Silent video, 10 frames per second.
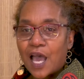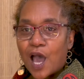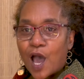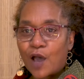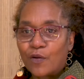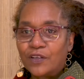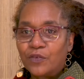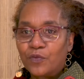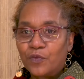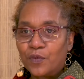how
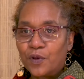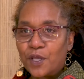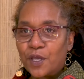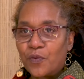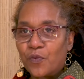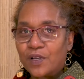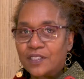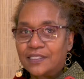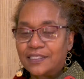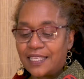it
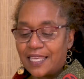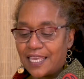was